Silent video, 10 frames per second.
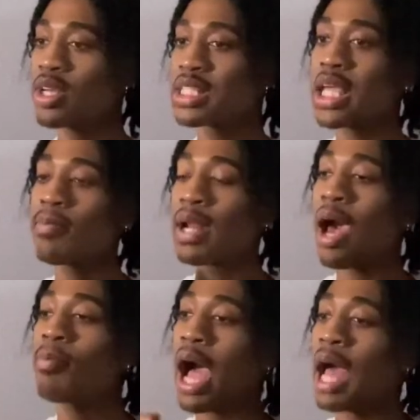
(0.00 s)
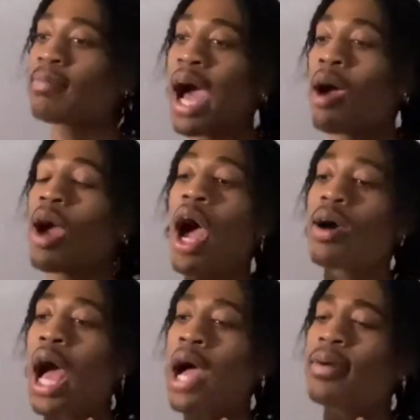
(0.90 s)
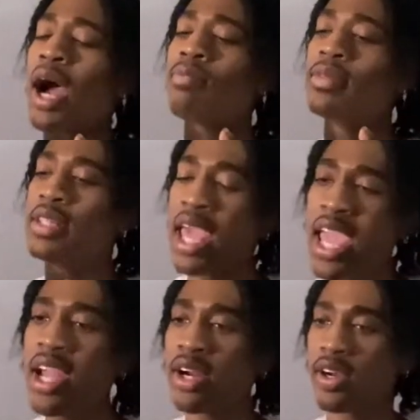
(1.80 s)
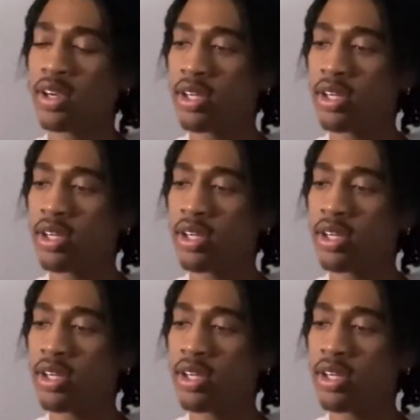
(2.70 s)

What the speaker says: I'm saying? But I'm there.